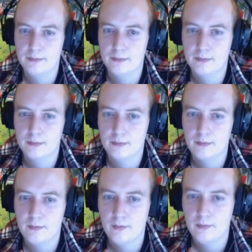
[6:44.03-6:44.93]

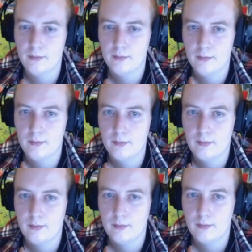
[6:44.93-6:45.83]

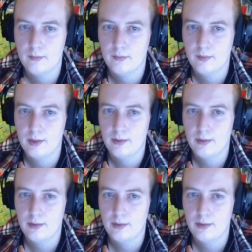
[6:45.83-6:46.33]
Nobody speaks.